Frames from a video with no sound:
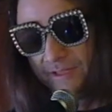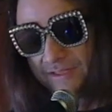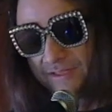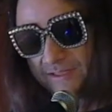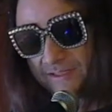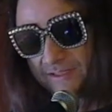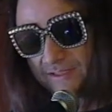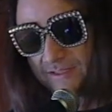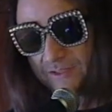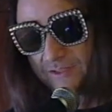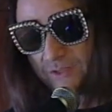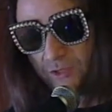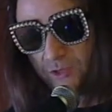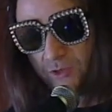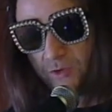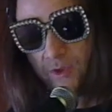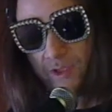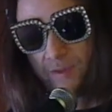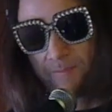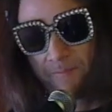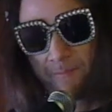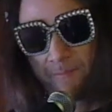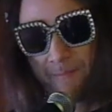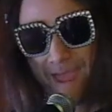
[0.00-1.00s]
So you
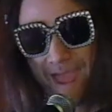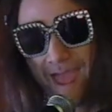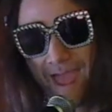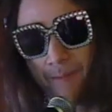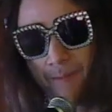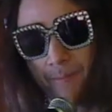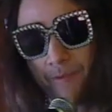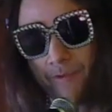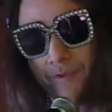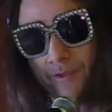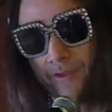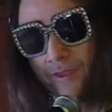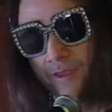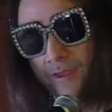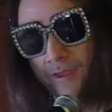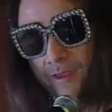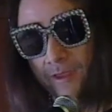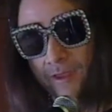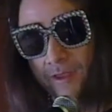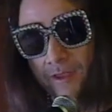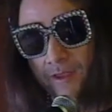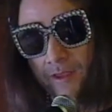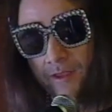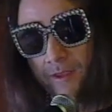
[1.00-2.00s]
can map
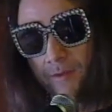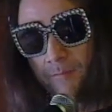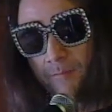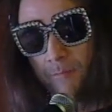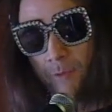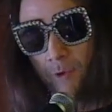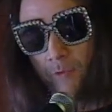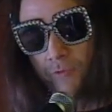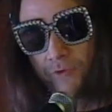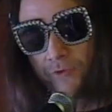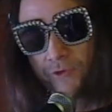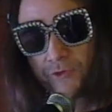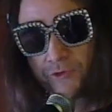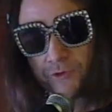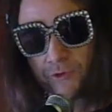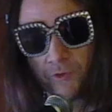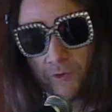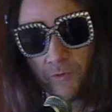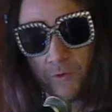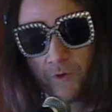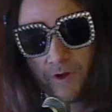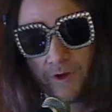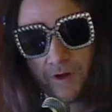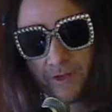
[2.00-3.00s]
both controller
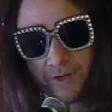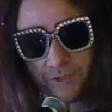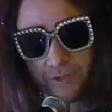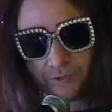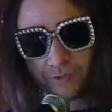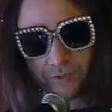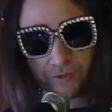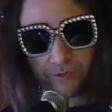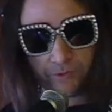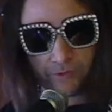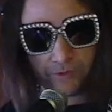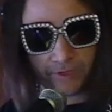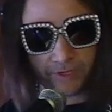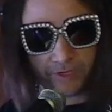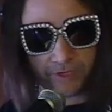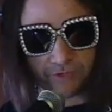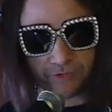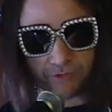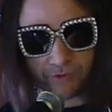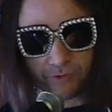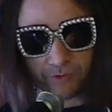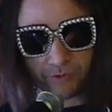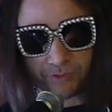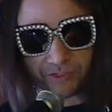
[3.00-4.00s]
1 and
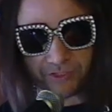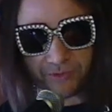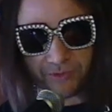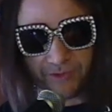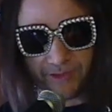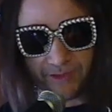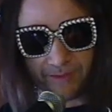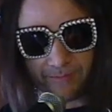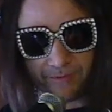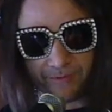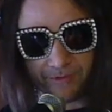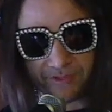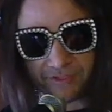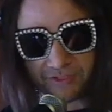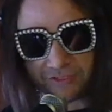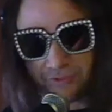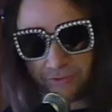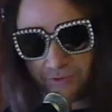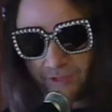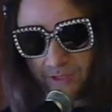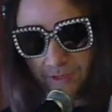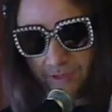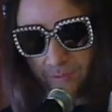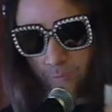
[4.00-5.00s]
controller 2 inputs to
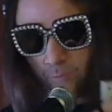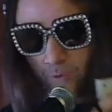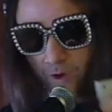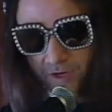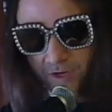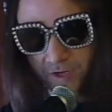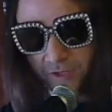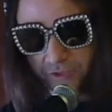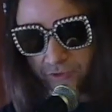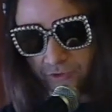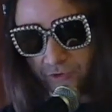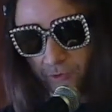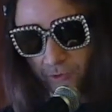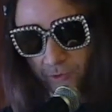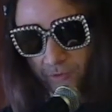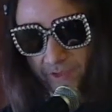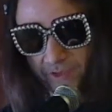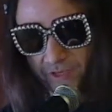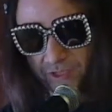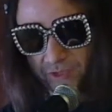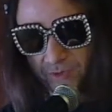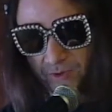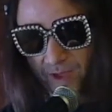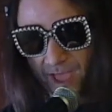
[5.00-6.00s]
the one controller
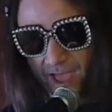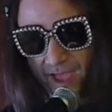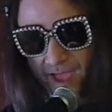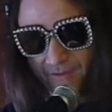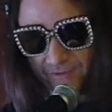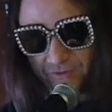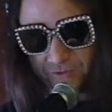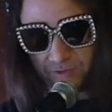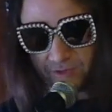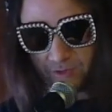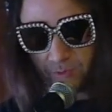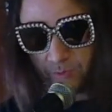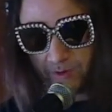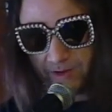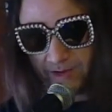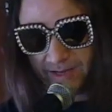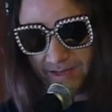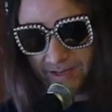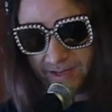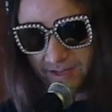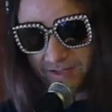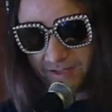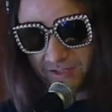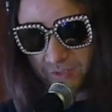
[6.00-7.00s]
that you have, so that when it
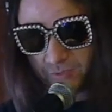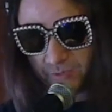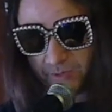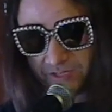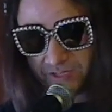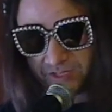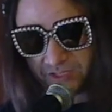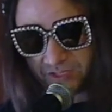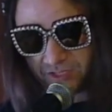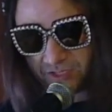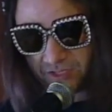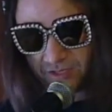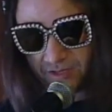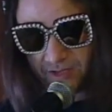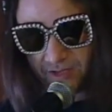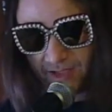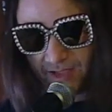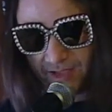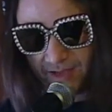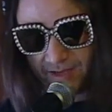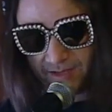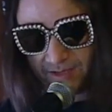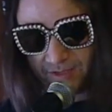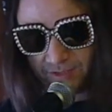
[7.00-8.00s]
does switch
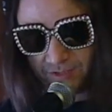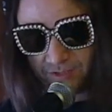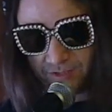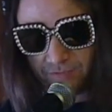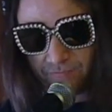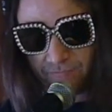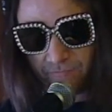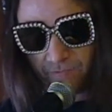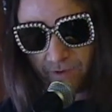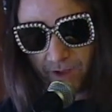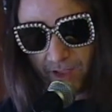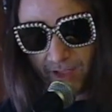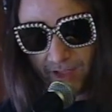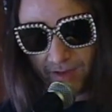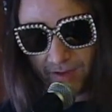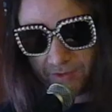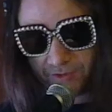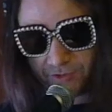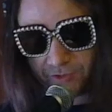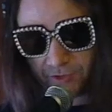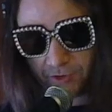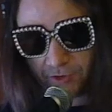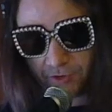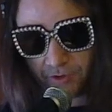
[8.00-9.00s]
and
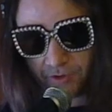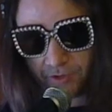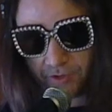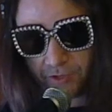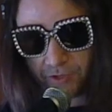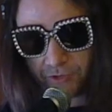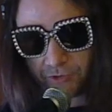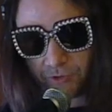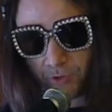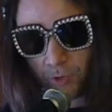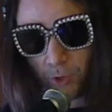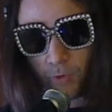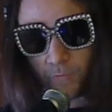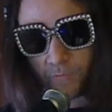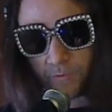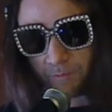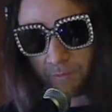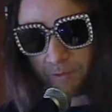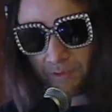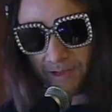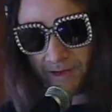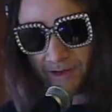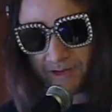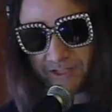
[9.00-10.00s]
turn control over to
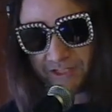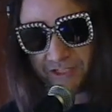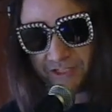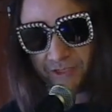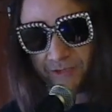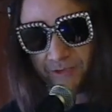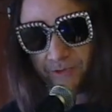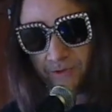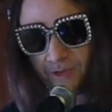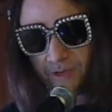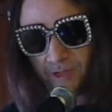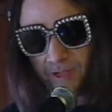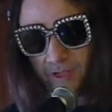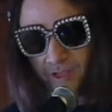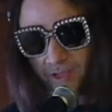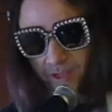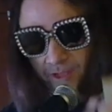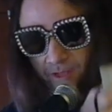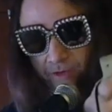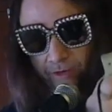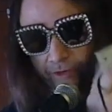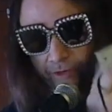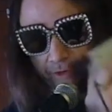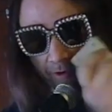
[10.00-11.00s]
player 2,
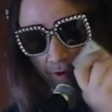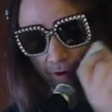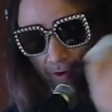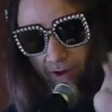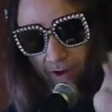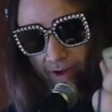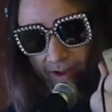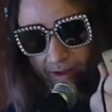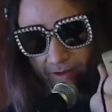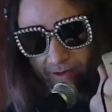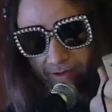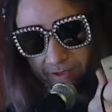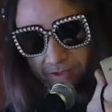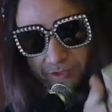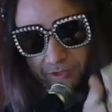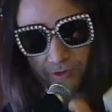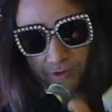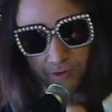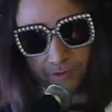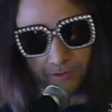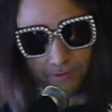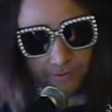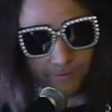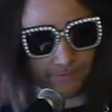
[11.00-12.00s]
you're already in control
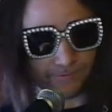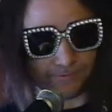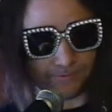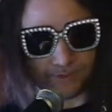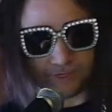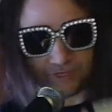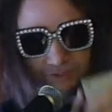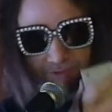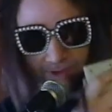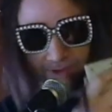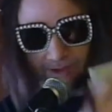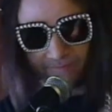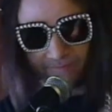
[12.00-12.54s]
because you have